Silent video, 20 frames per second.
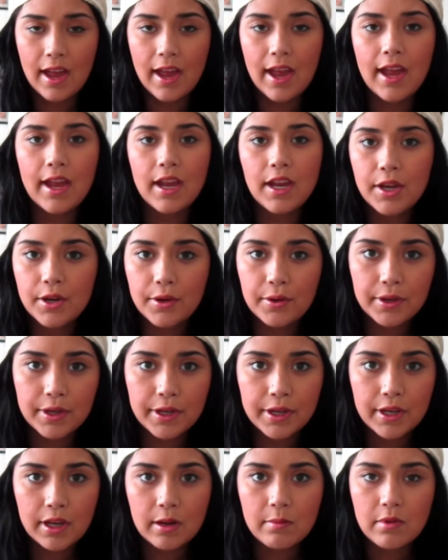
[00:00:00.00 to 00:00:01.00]

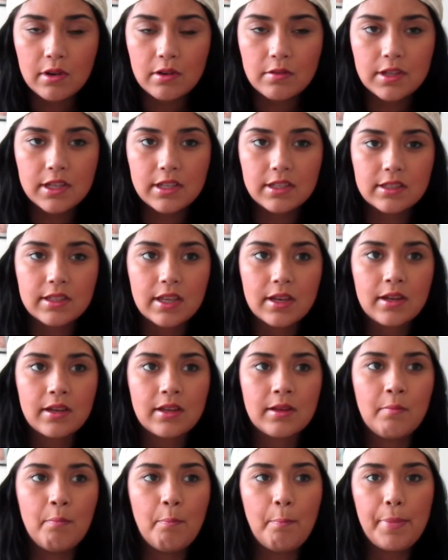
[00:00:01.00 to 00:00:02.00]
angry, I'm always
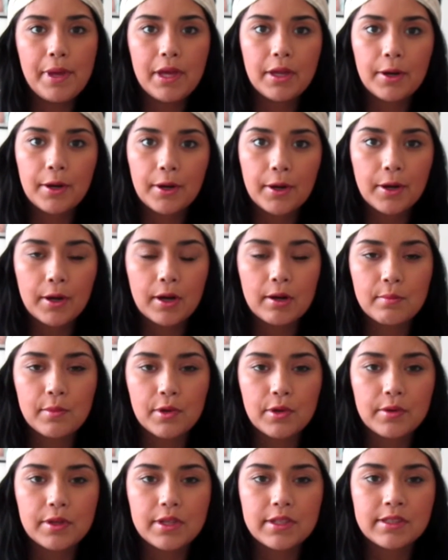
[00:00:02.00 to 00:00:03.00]
bitter, I'm
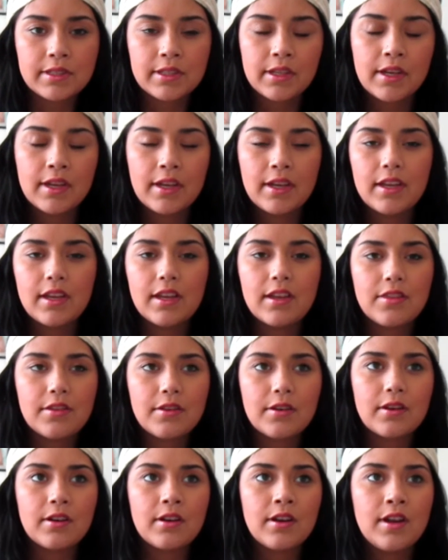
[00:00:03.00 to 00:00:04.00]
always
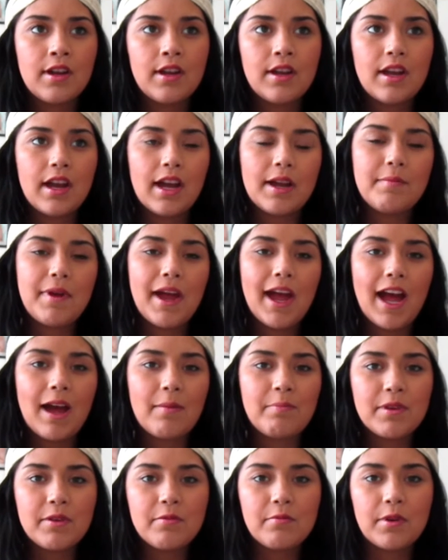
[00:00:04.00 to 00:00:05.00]
either I'm
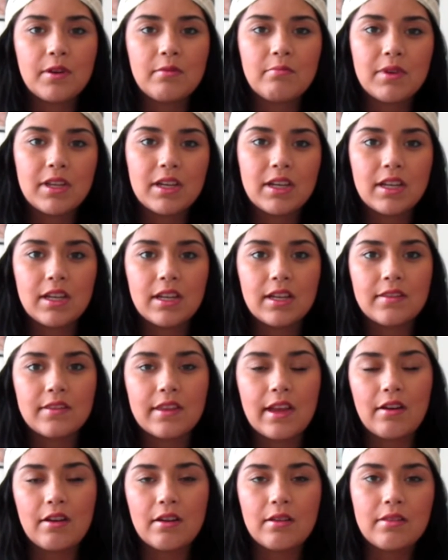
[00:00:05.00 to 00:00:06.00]
happy one minute and
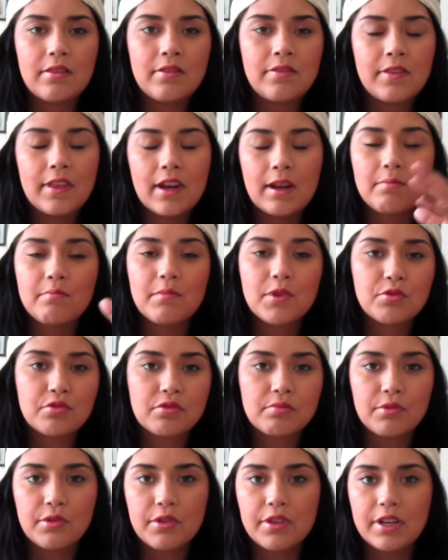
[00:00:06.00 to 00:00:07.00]
now I'm
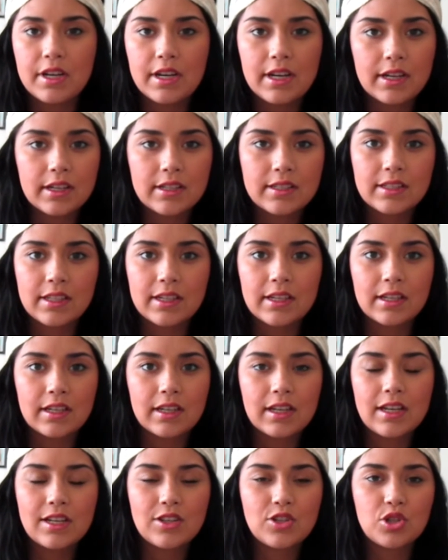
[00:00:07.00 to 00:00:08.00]
miserable the next.
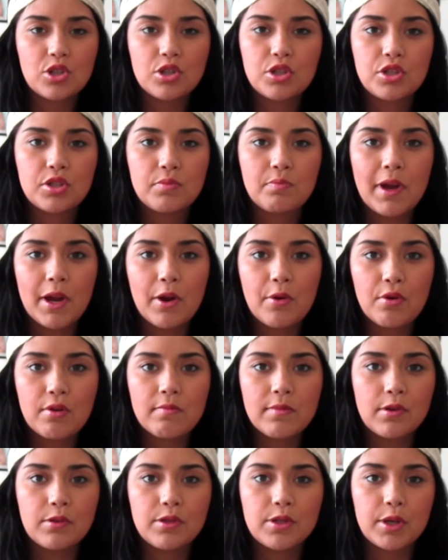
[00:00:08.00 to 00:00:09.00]
Like, it's just my
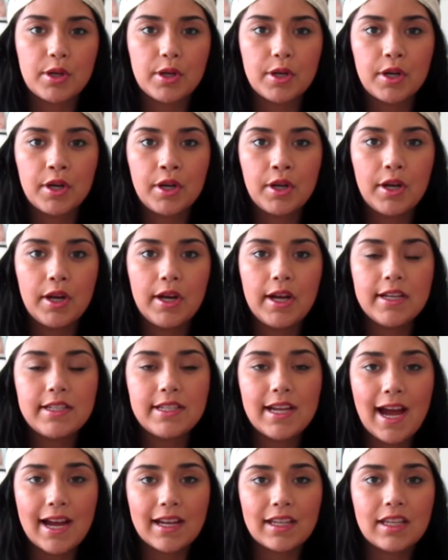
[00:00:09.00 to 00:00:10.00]
hormones are
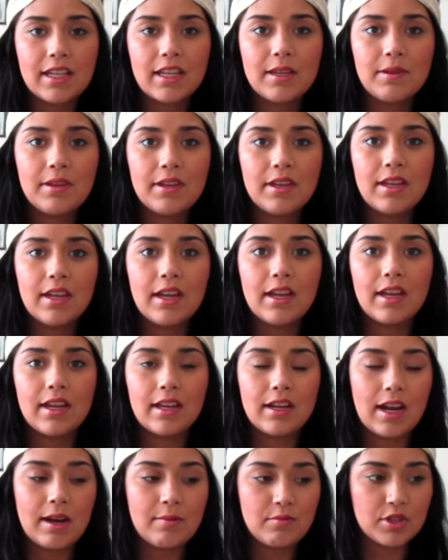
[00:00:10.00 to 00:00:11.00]
attacking me
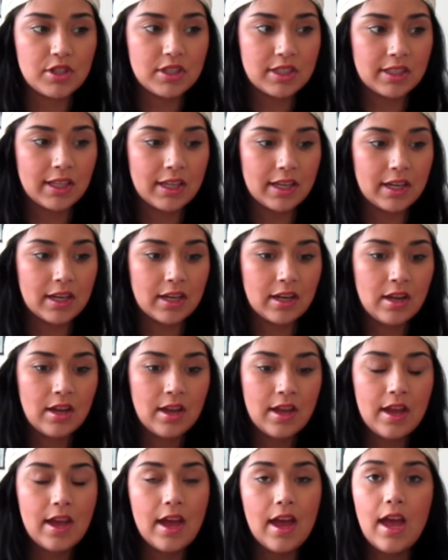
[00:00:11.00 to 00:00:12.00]
and I'm just like
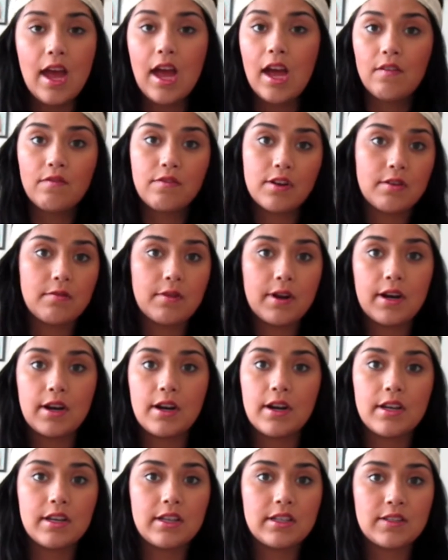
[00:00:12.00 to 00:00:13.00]

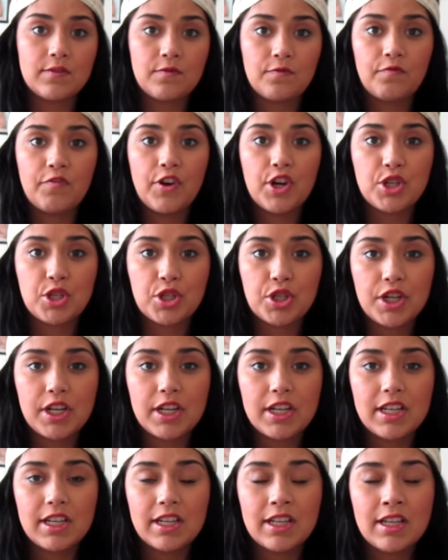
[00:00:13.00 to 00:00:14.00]
everywhere, and it's
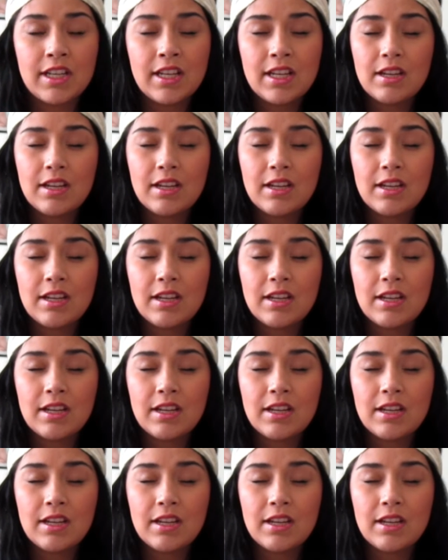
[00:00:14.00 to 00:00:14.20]
frustrating.